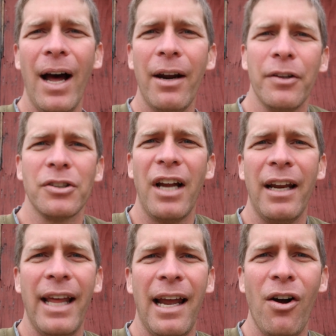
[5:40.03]
I don't, there's
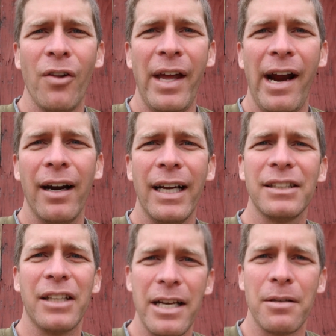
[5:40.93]
none of that on there.
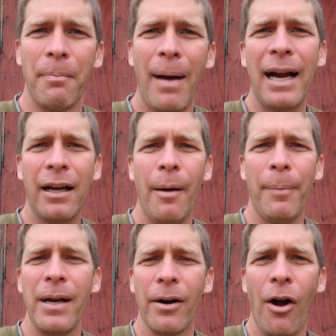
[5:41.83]
It's, it's my
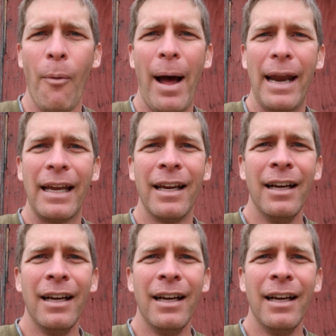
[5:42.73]
company or nobody.